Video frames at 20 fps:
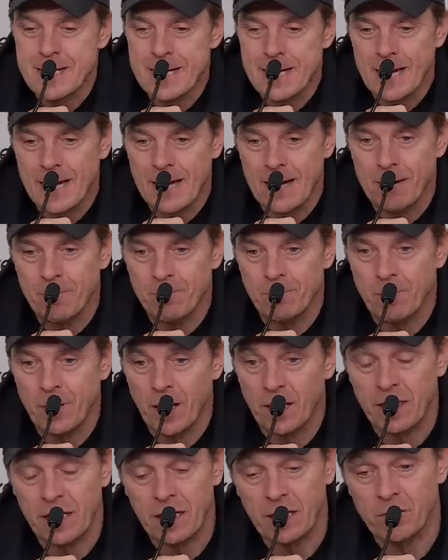Um,
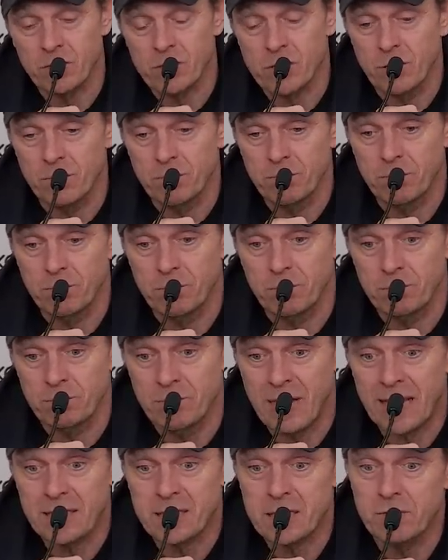I think it's a
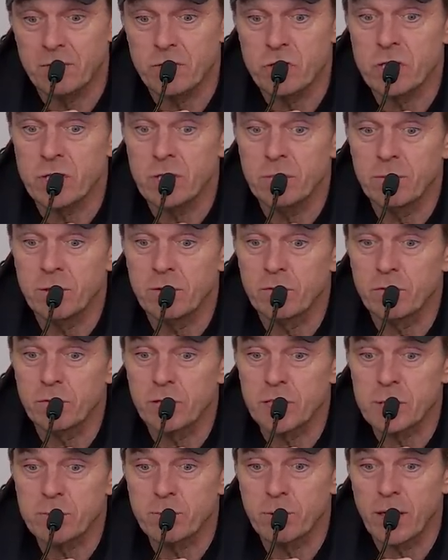massive achievement for
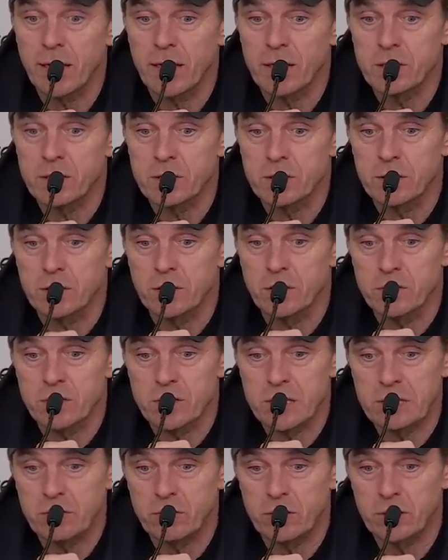these players
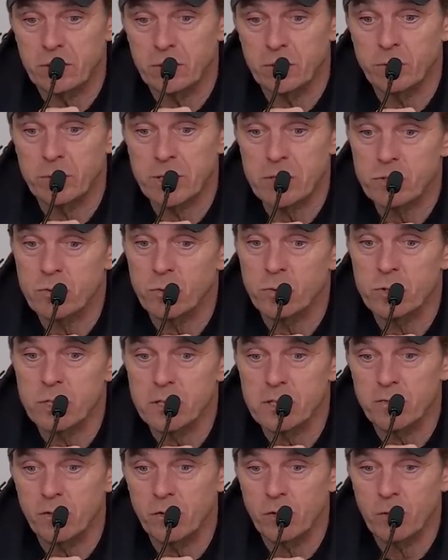considering the
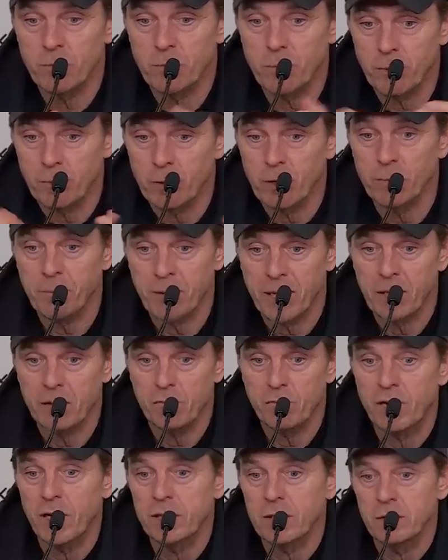resources if you comp compare
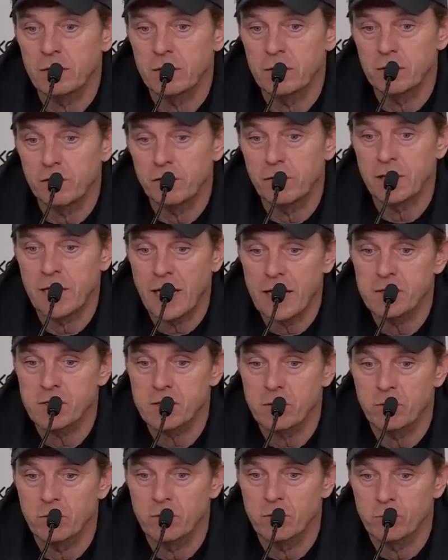the, the,
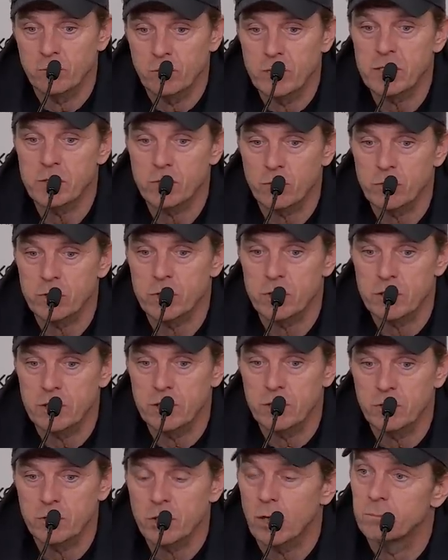financial resources
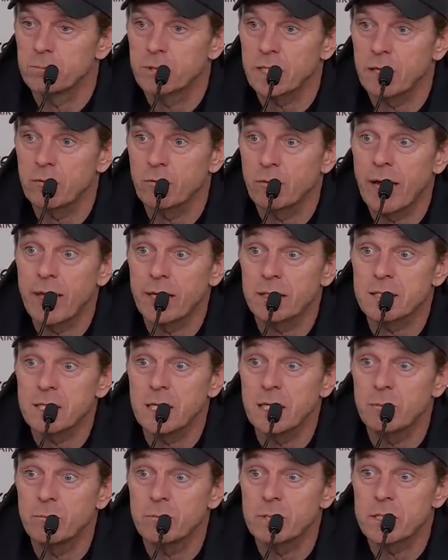in the top 10 ranked
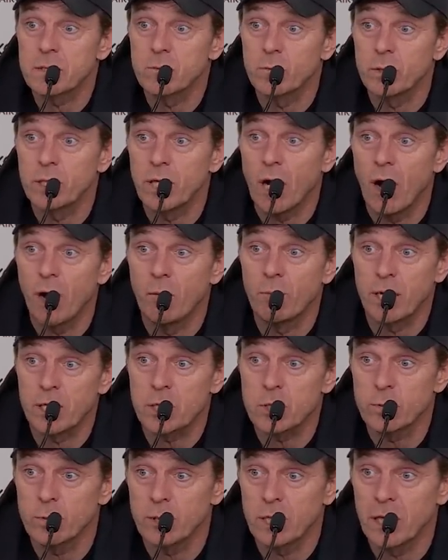teams with how
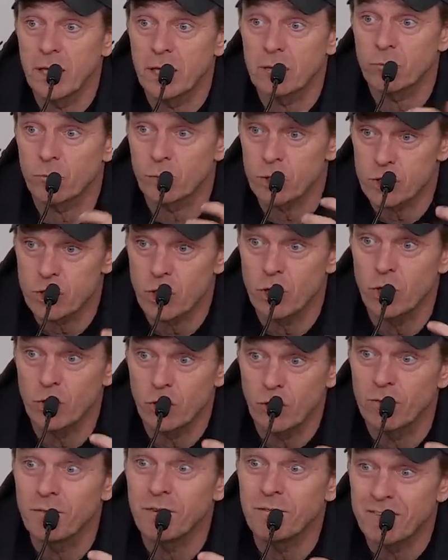much we get
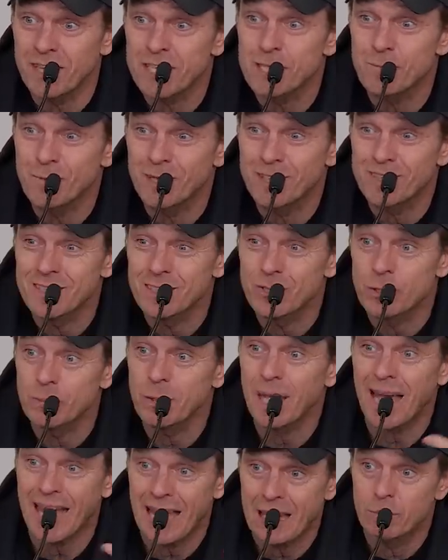return of investment to
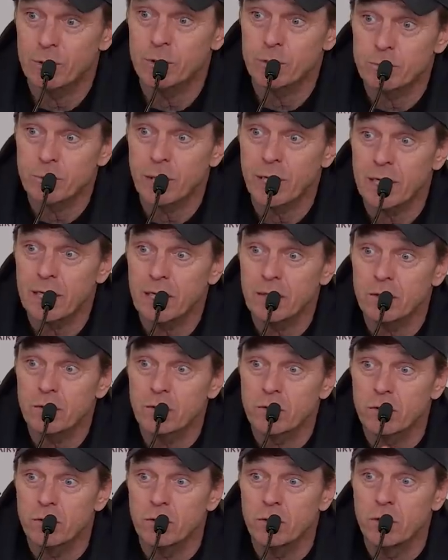be able to break
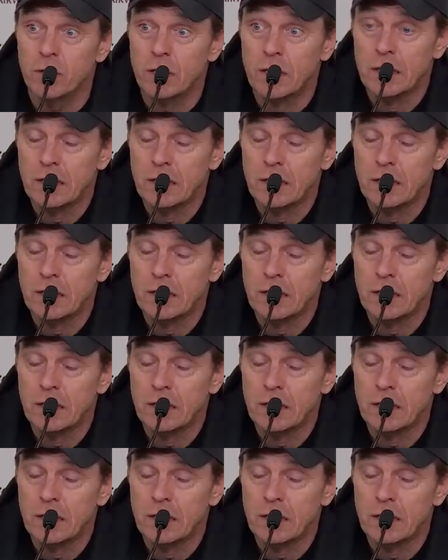into